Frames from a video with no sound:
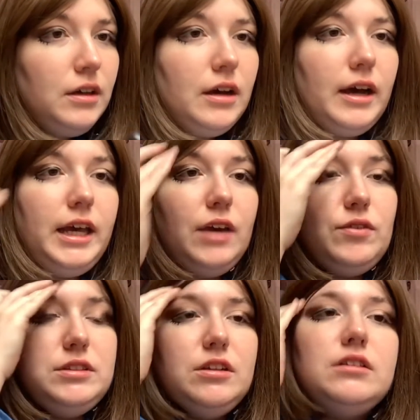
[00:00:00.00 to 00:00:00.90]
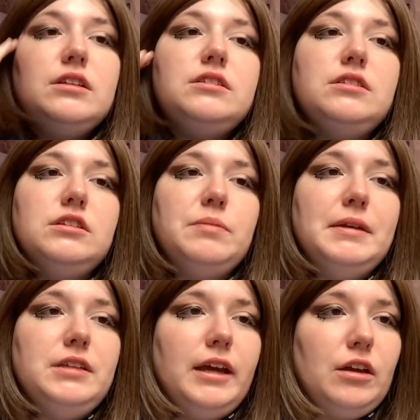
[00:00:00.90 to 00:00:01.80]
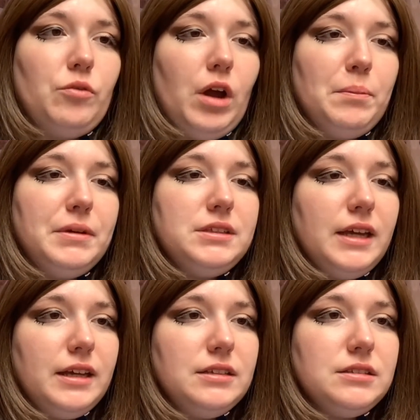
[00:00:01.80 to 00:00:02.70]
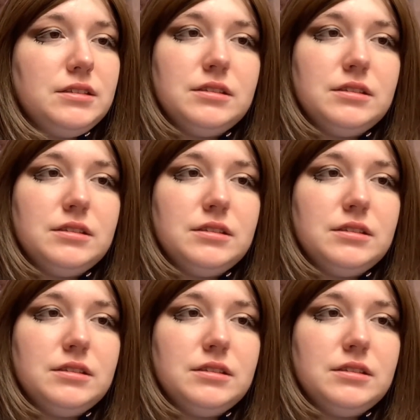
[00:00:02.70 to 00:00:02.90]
I haven't done this since my Danganronpa days.